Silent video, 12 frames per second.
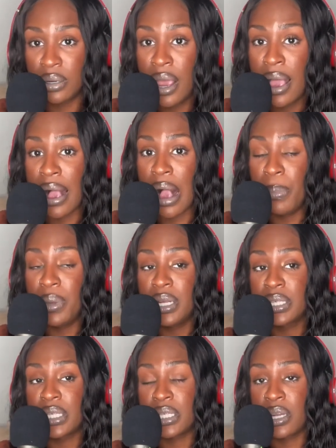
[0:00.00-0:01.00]
Happiness
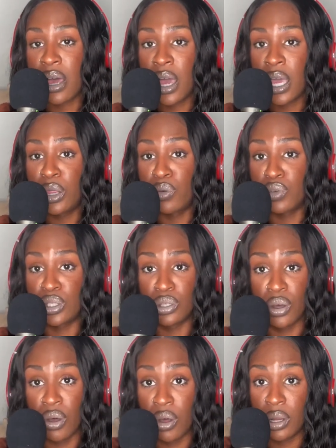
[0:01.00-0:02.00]
is not in the
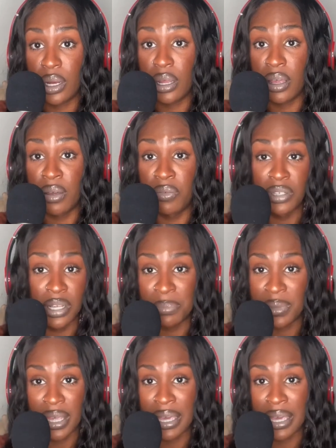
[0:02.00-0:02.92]
result of something.